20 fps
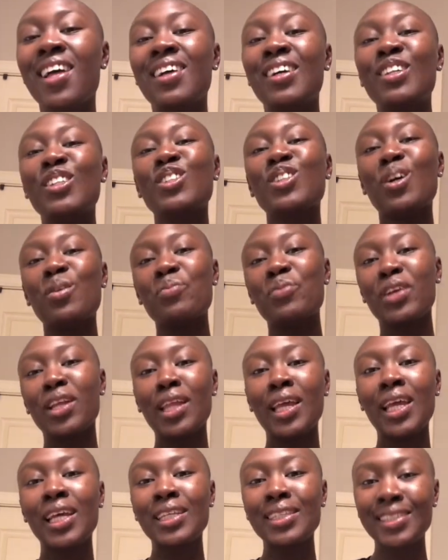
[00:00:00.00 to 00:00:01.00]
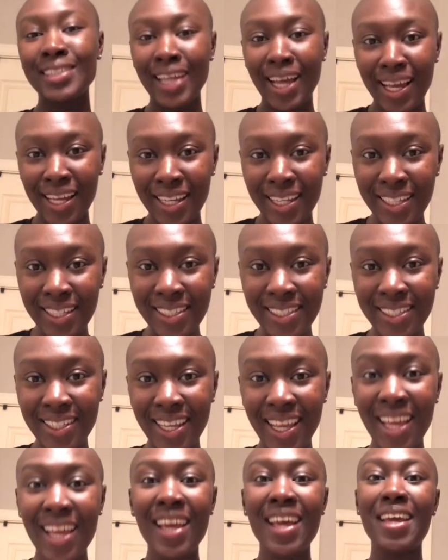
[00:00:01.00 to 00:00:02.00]
So I'm really excited,
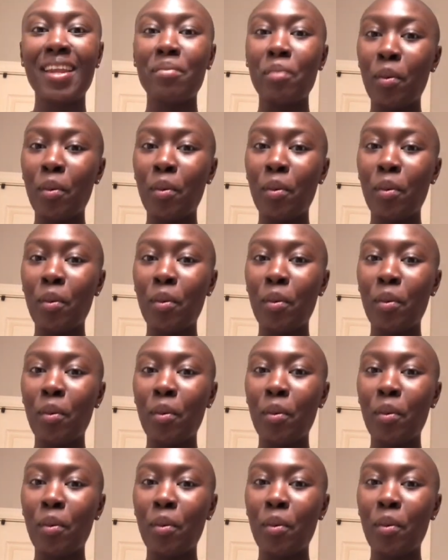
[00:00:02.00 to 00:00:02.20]
and I'm